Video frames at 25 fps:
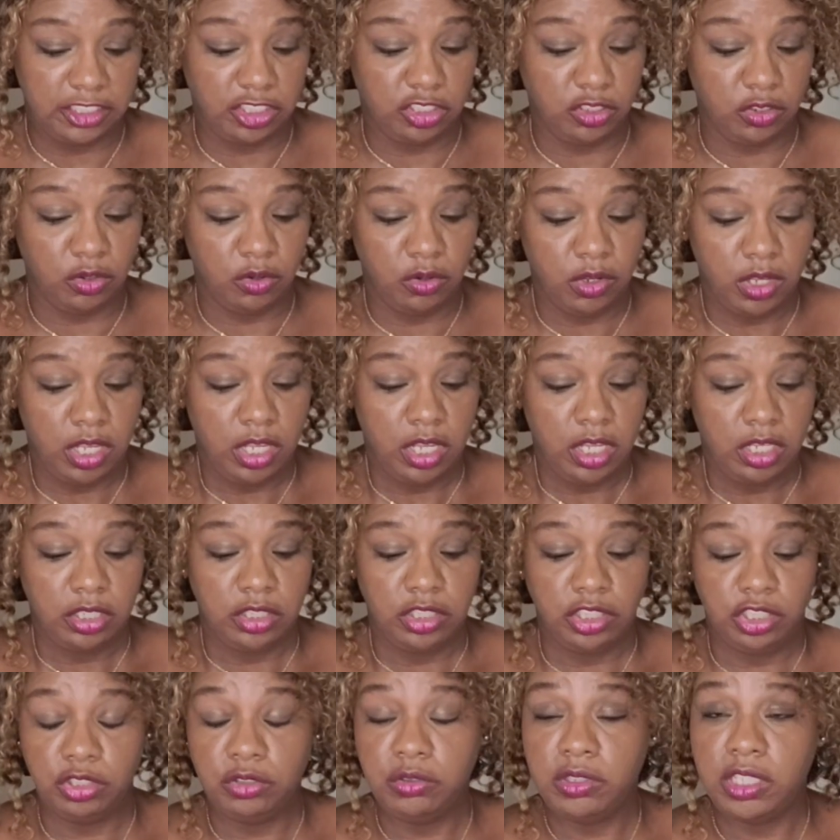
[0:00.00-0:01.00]
So
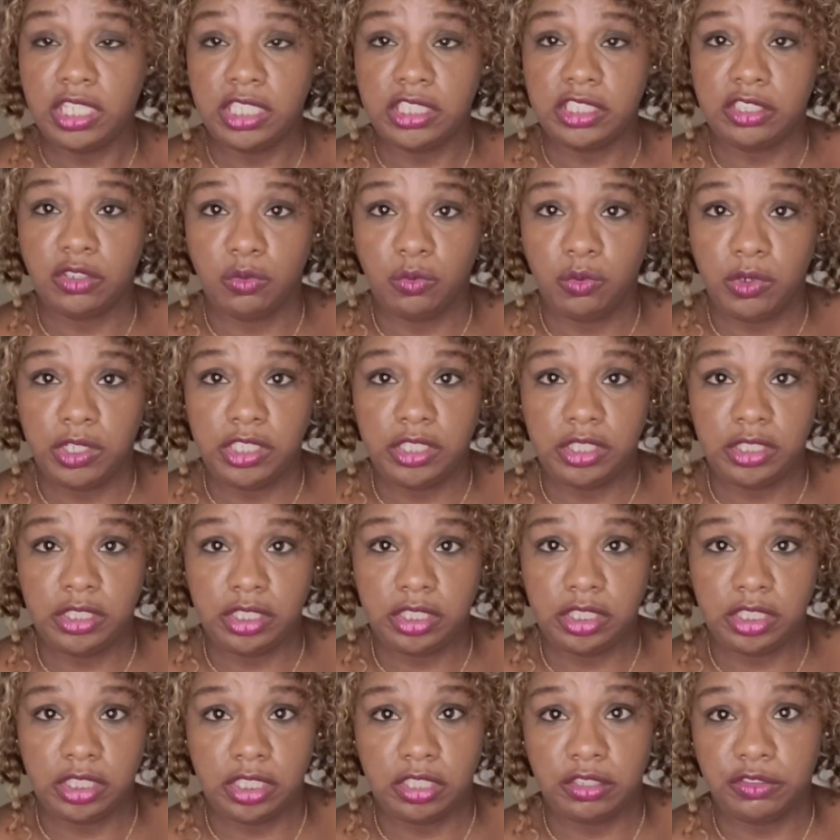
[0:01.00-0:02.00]
you guys are
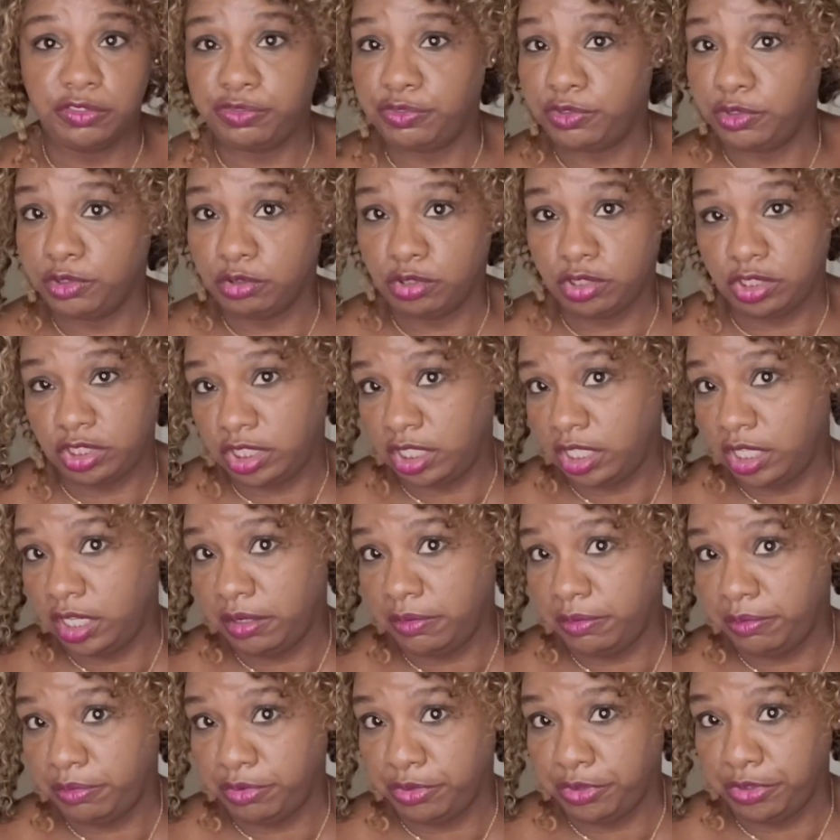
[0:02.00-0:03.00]
witnessing a first
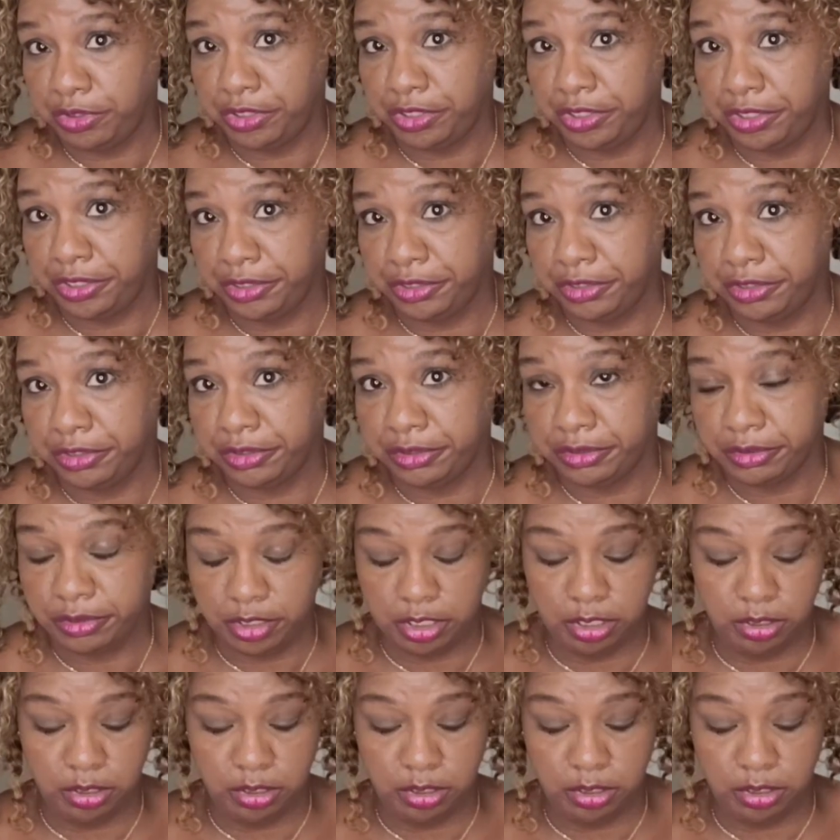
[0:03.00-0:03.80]
time thing here.